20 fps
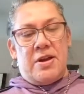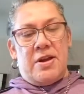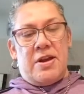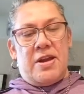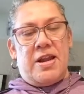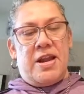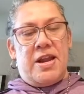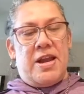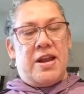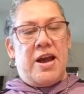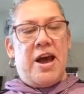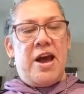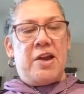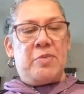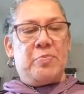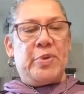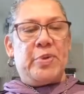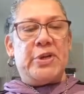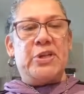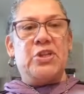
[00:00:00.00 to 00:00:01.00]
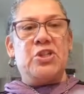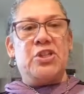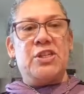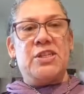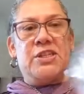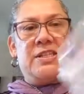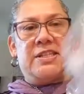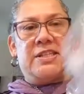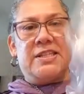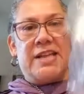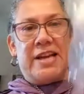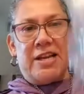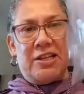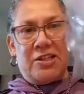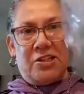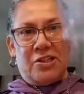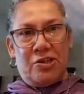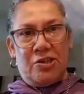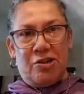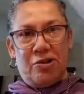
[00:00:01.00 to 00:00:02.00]
And I got a bunch of scent
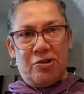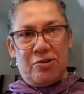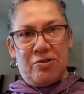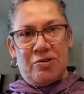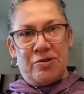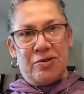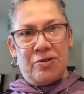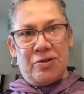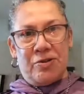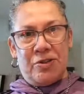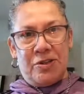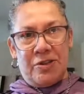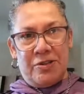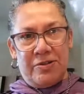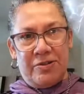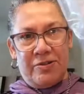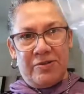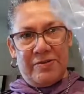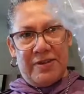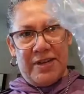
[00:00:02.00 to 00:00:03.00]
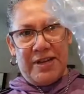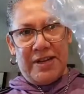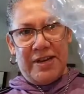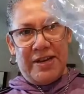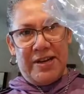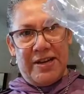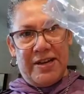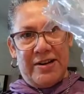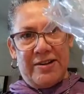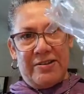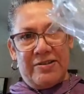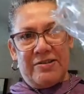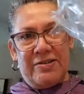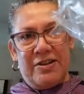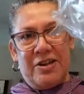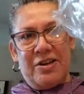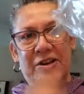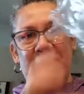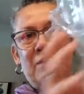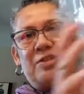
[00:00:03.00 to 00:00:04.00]
circles right here.
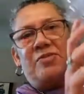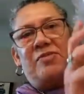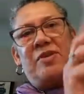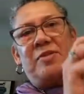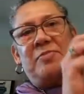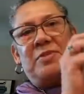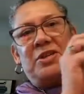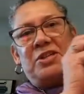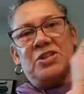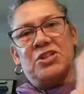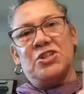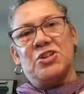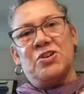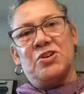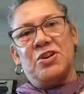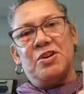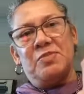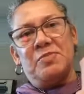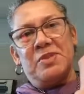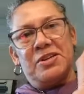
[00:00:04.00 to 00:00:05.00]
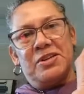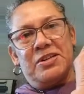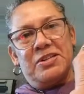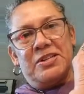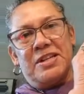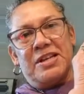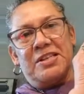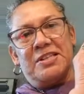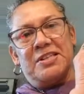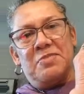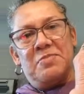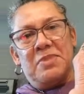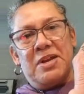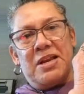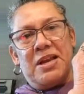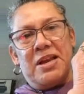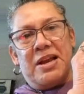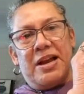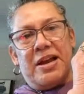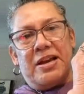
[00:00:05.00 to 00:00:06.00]
You guys don't want me to show you, but look, that's how
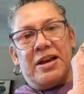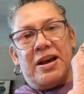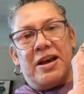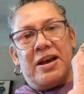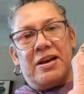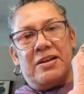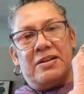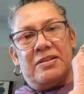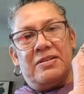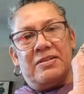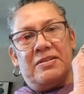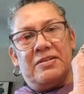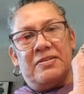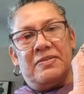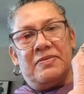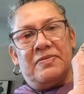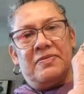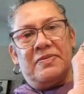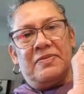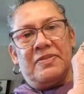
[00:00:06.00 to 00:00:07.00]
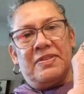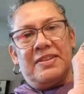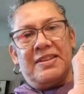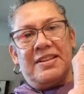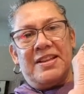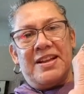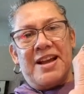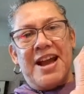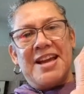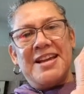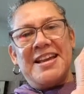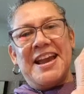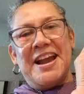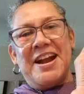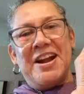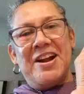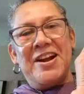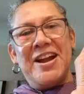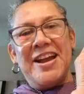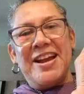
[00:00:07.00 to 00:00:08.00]
many I got. Hi,
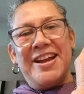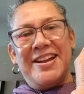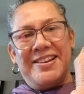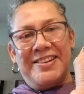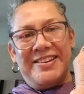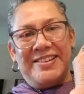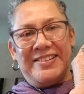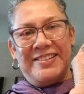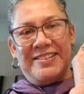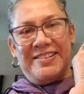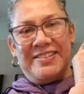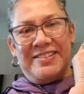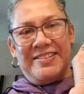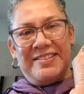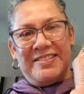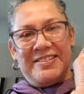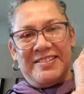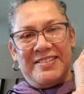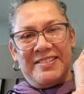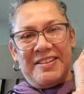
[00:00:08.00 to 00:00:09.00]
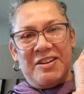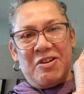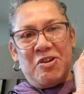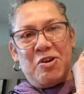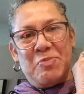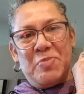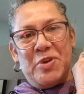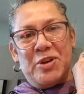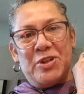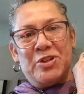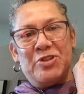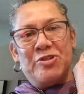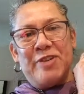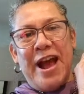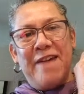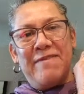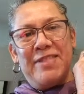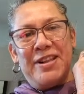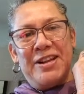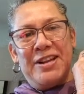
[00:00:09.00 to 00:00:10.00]
Carrie. I hope you're
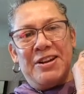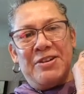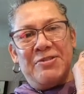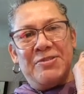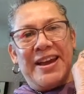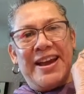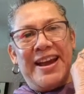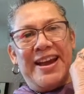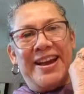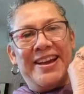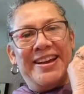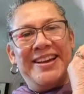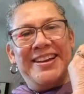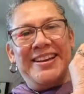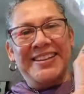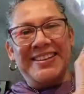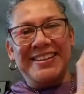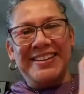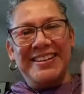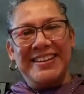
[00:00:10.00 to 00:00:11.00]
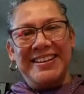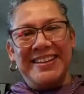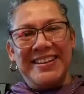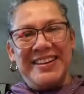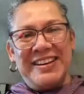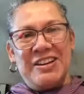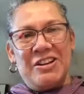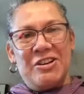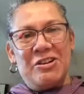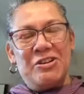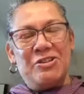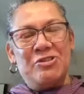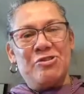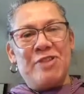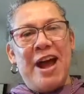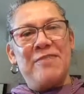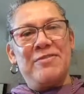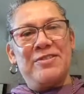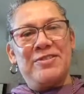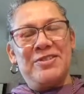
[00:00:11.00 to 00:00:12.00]
traveling okay. Your
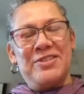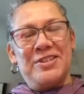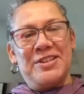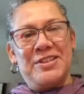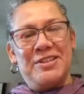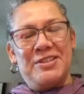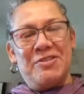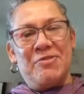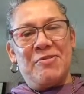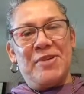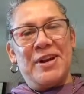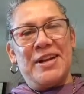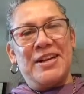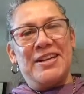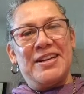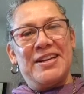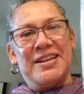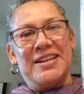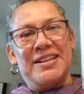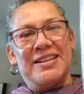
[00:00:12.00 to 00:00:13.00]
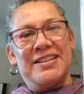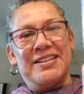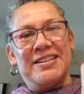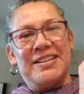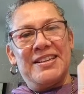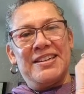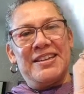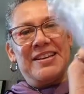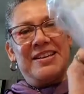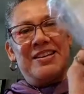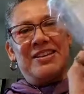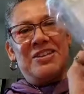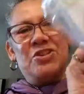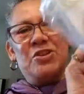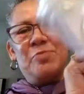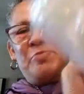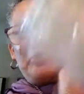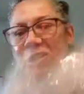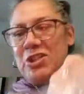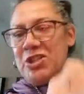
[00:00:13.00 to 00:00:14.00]
travels are going good.
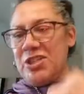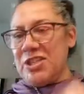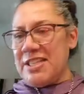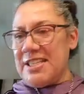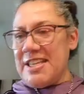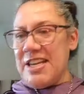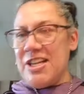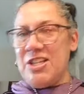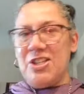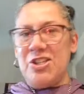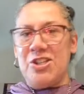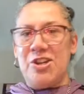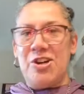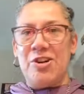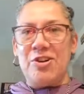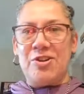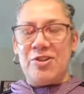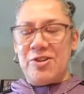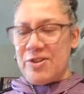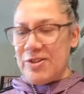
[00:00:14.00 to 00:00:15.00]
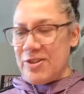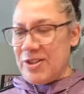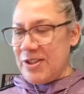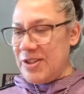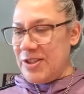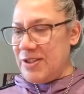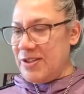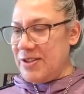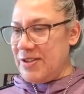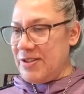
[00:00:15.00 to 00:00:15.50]
So a bunch of scent circles.